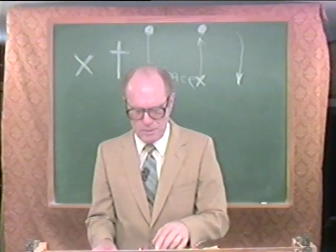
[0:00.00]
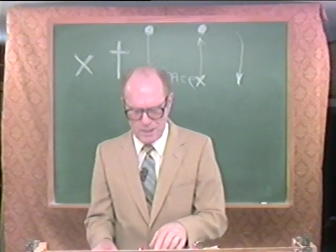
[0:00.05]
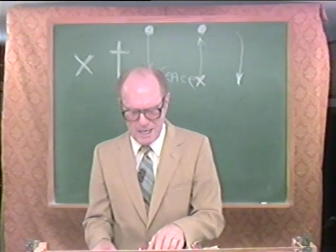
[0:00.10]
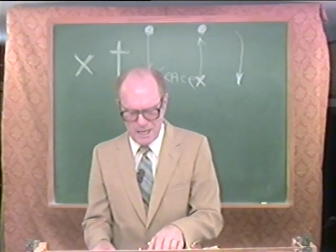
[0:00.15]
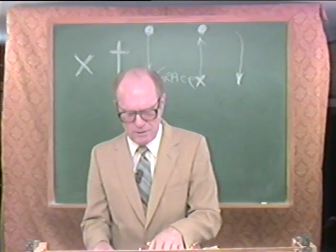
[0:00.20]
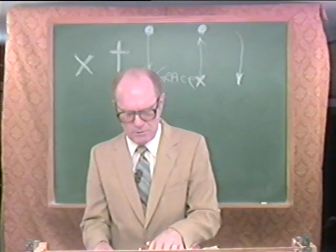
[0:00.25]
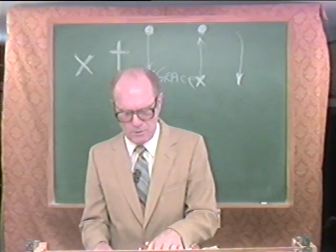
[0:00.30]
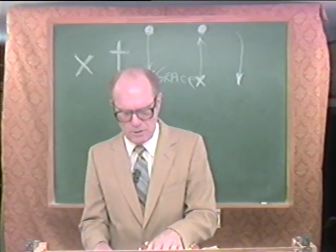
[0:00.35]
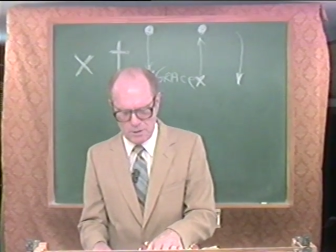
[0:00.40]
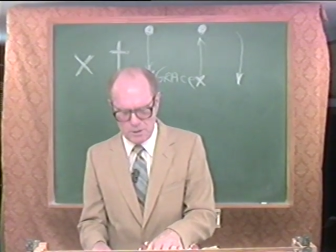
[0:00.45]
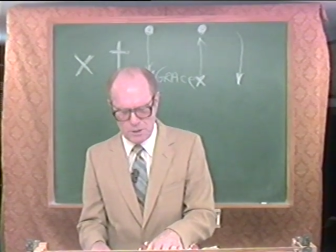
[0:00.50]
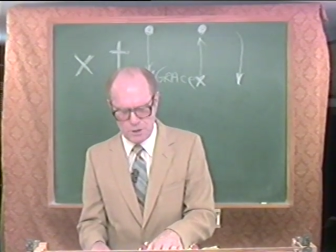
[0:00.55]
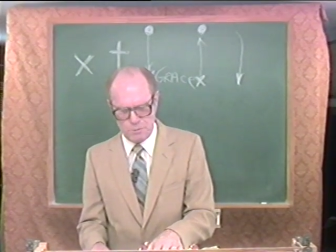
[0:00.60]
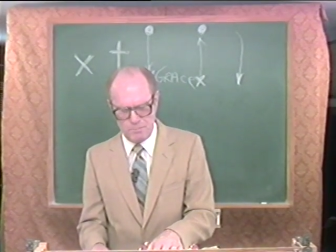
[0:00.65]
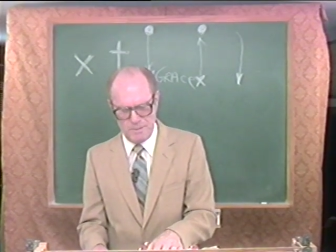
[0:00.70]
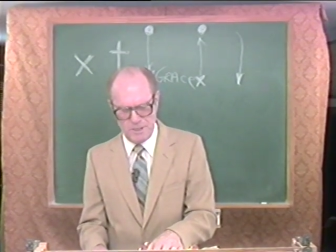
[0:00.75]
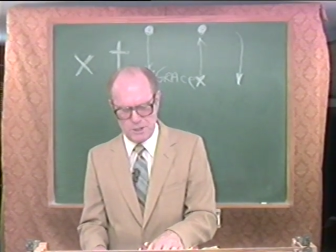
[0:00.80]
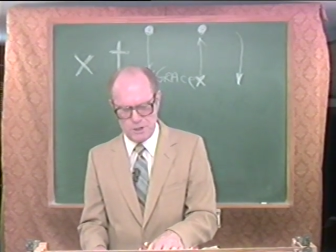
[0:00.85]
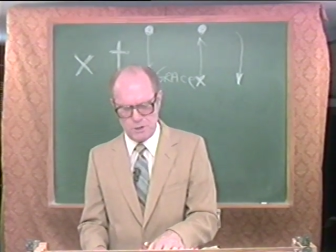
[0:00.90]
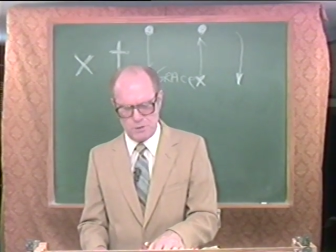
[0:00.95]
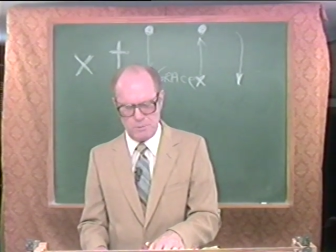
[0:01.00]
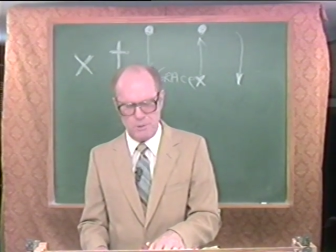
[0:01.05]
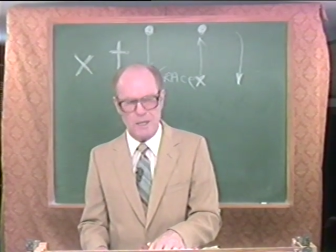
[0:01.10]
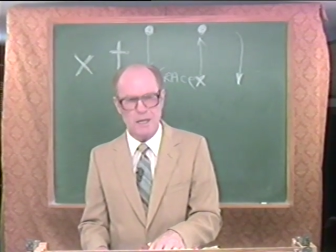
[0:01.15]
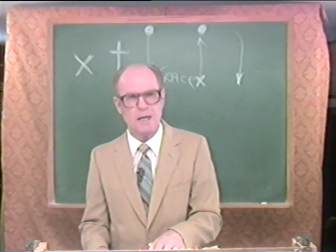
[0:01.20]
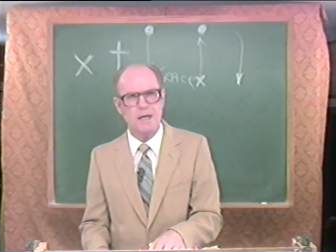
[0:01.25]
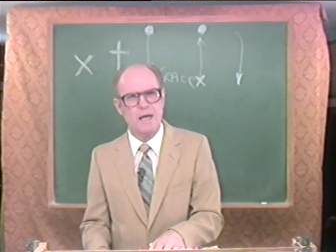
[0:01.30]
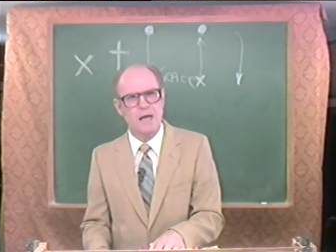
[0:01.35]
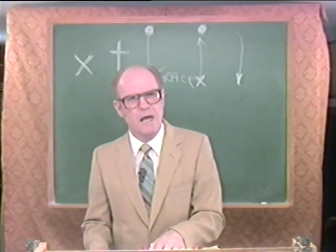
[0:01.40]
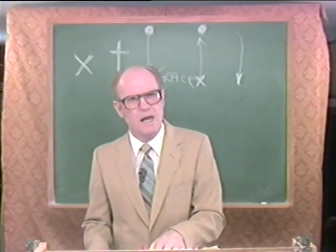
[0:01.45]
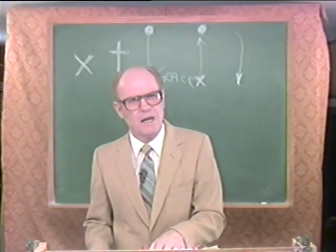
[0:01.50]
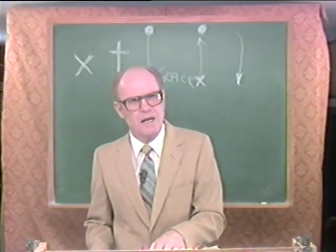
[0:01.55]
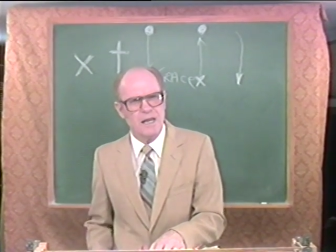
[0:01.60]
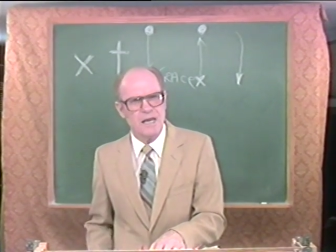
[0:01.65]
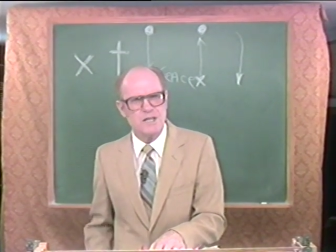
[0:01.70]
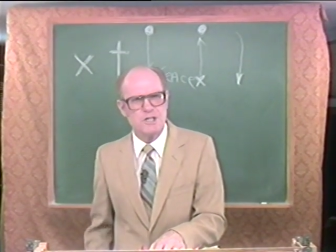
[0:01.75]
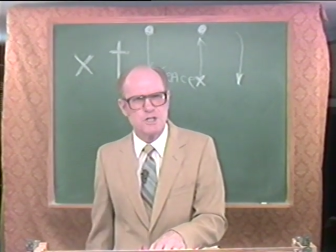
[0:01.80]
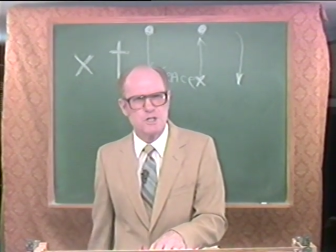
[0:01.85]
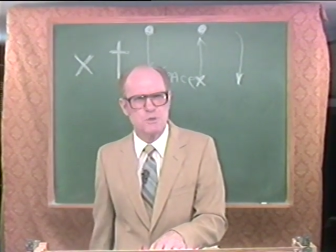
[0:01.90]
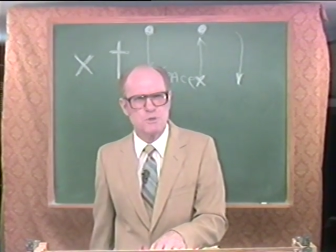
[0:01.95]
be ignorant of this mystery,
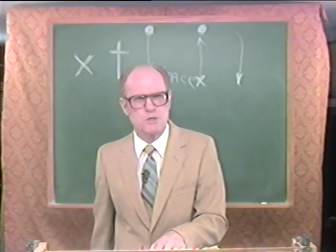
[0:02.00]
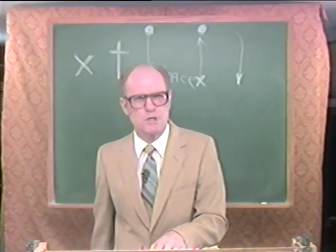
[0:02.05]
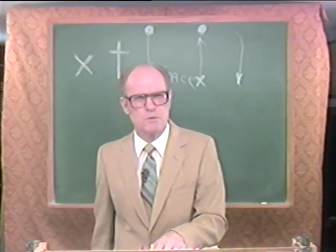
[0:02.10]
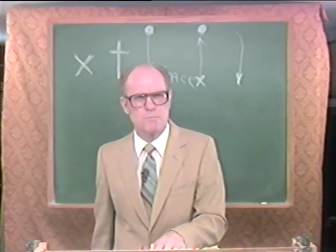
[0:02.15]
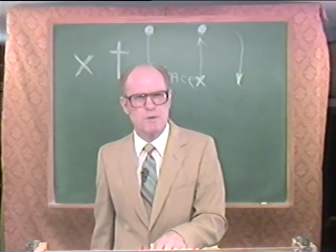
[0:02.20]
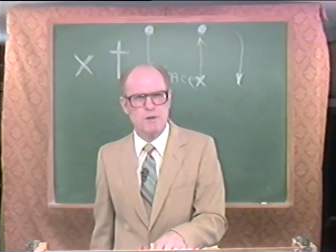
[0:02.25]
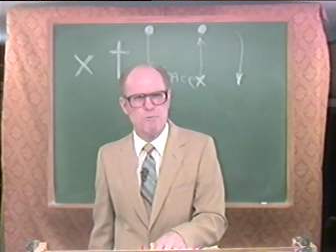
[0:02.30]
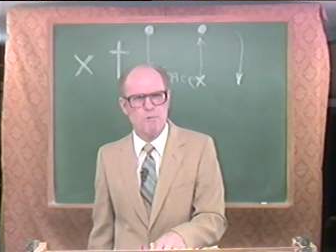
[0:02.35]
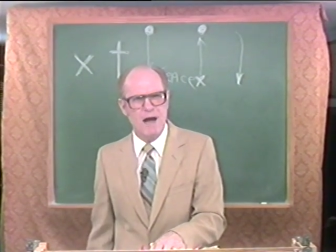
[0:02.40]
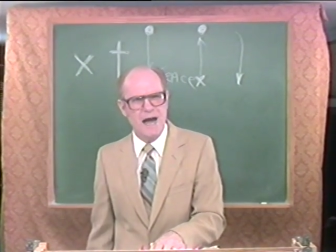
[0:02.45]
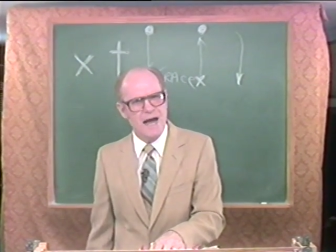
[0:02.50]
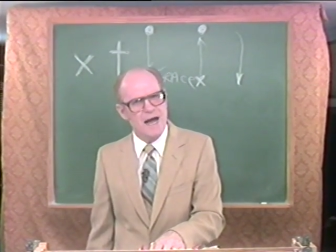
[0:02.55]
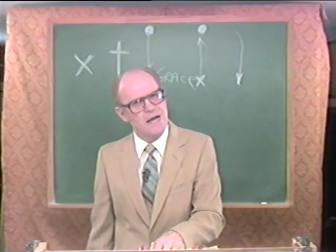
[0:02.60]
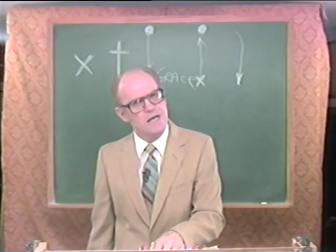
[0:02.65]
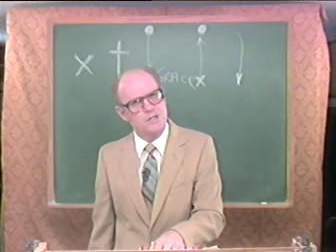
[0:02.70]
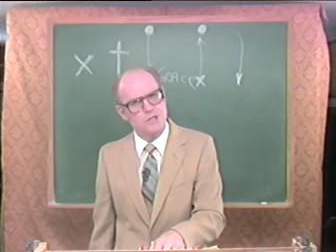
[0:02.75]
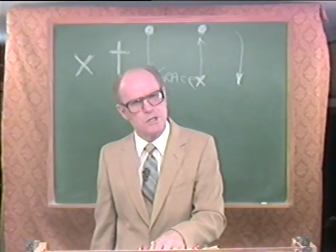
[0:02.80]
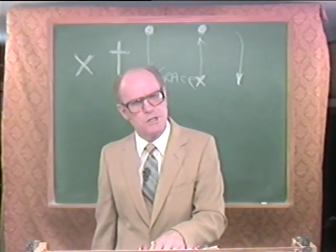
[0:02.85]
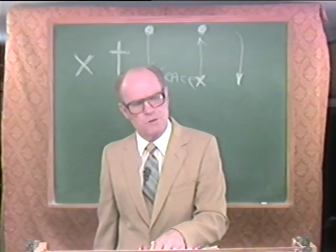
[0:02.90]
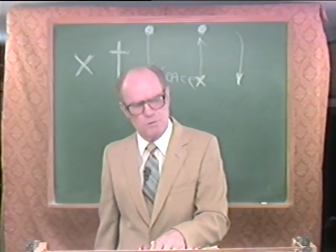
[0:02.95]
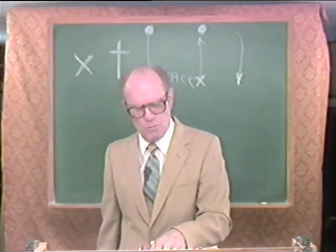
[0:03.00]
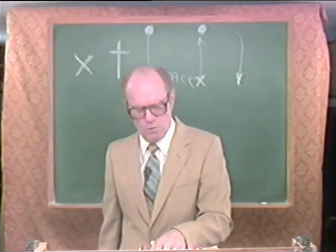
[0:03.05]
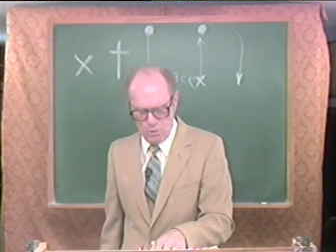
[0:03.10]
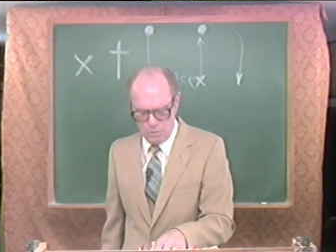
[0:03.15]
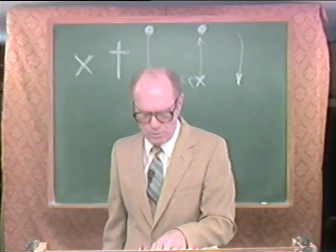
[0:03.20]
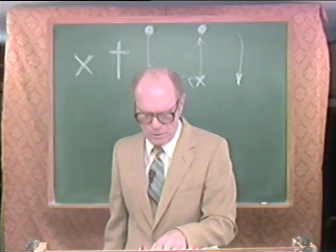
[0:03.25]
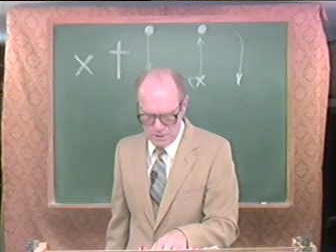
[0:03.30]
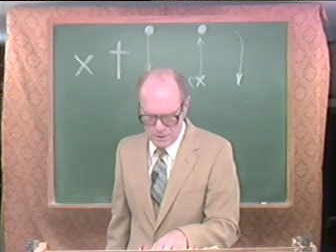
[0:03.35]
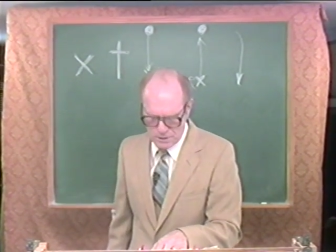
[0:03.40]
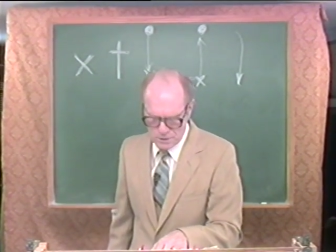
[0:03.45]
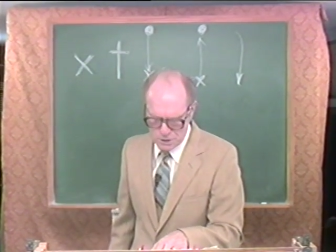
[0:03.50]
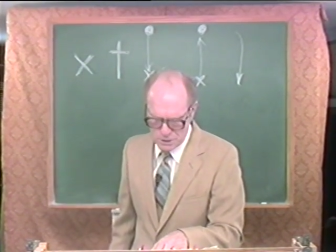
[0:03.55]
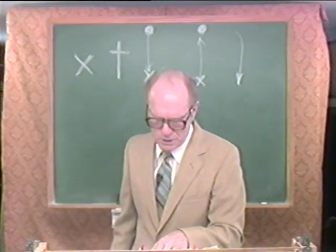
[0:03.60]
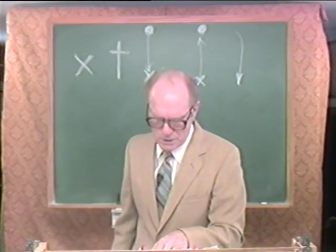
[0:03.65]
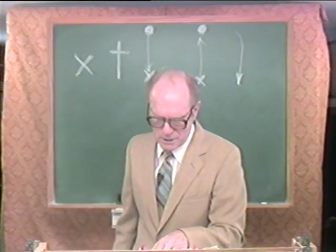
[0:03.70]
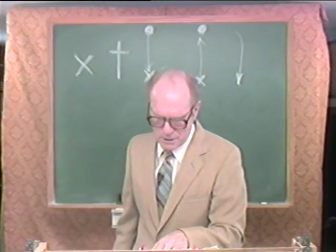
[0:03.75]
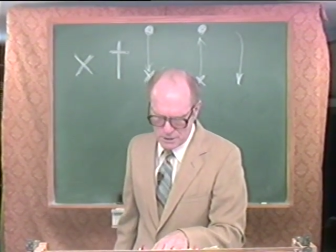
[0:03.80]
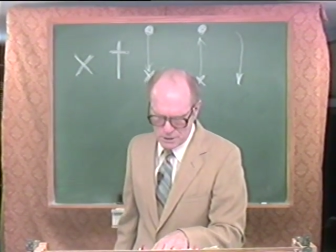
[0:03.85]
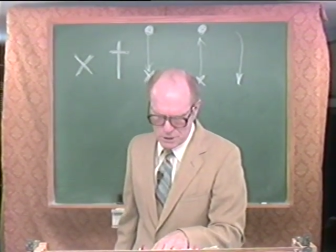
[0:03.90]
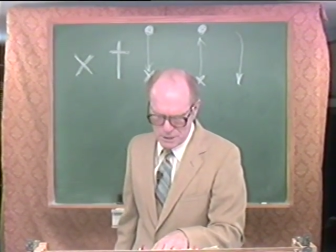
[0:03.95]
lest you should be wise in your own
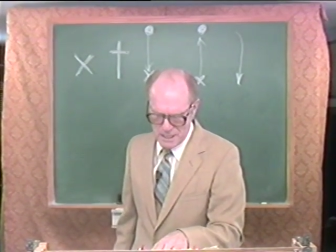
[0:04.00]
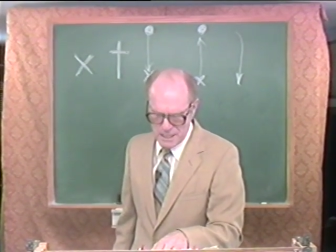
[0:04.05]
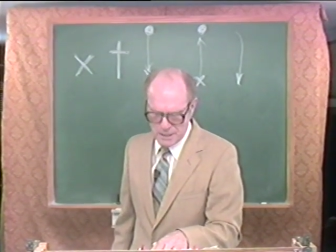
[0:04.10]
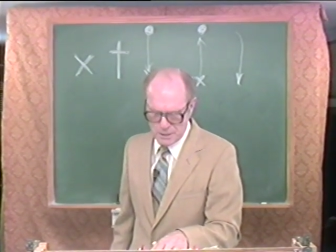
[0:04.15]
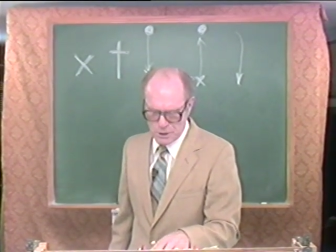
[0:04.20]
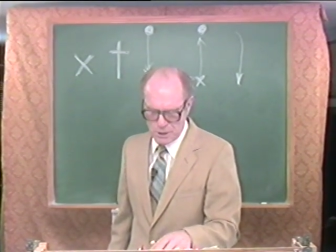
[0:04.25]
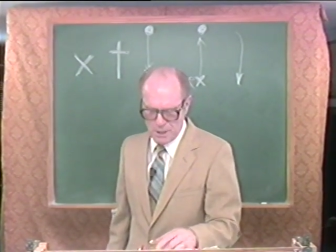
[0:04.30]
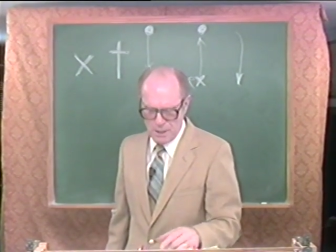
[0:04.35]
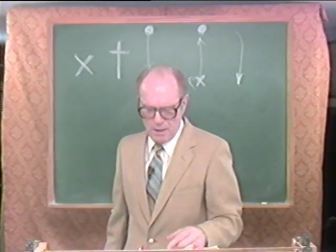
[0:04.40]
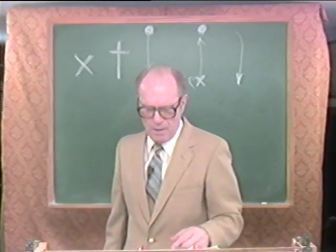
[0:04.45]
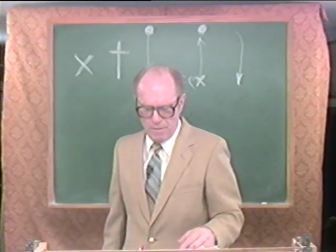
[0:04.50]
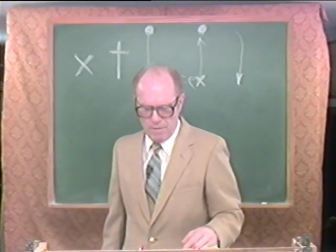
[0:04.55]
conceits,